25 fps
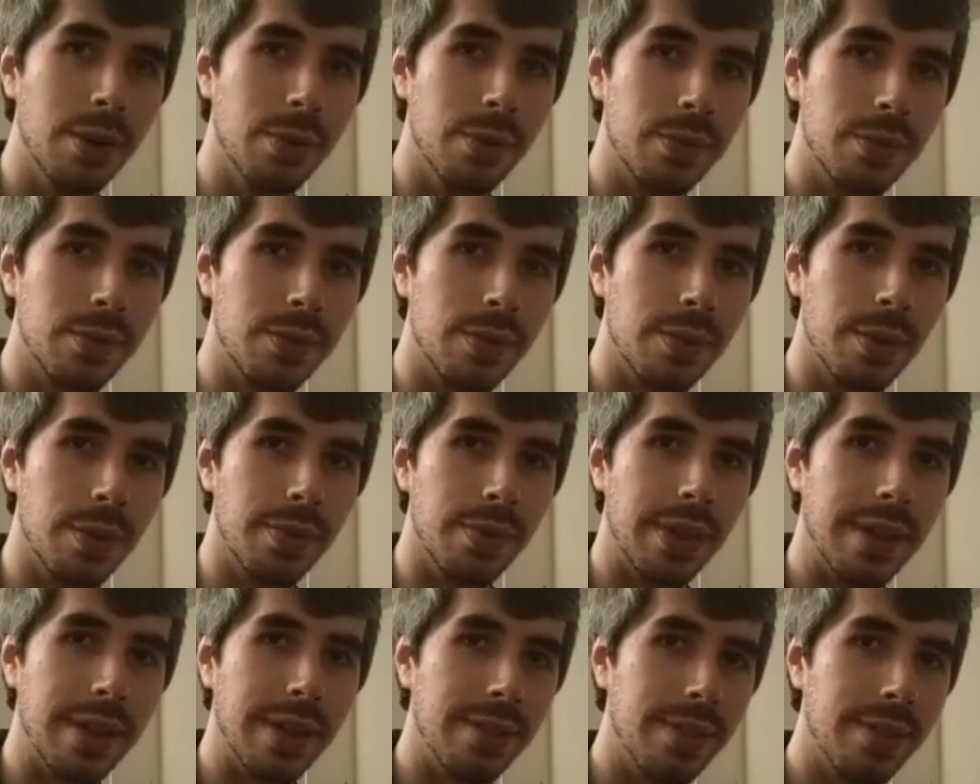So
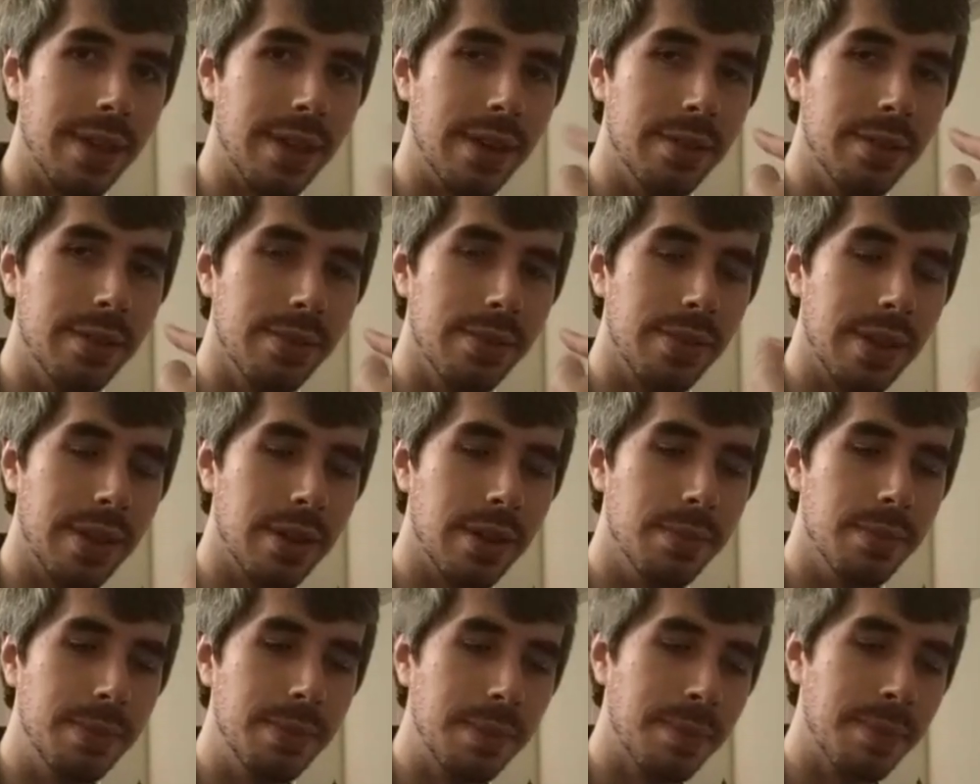that'll
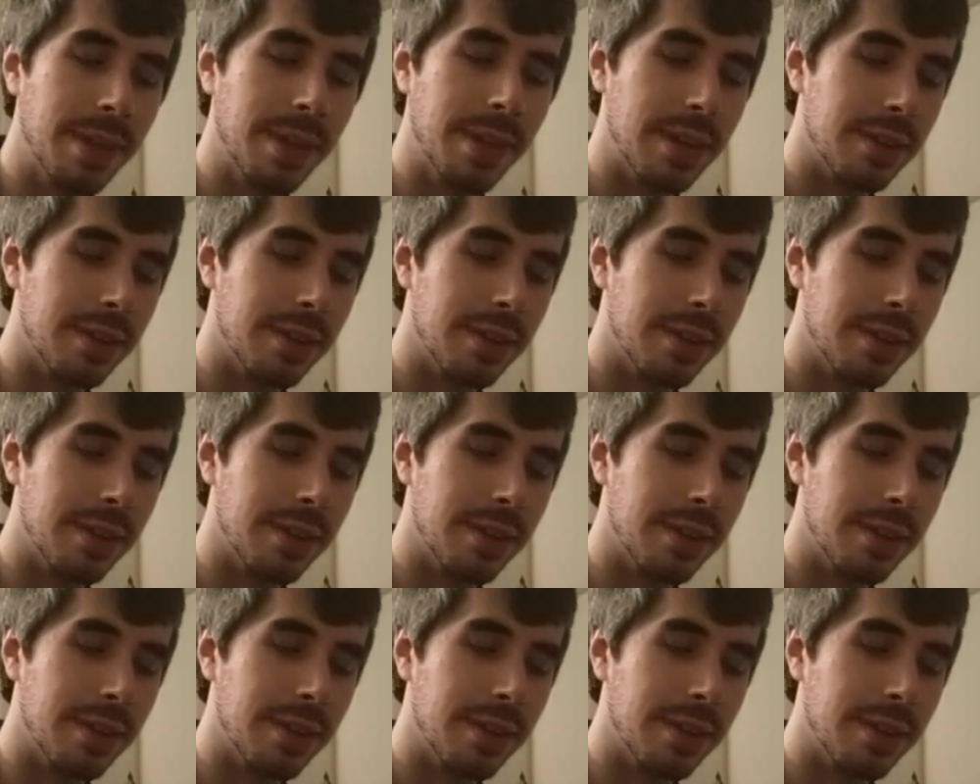be me.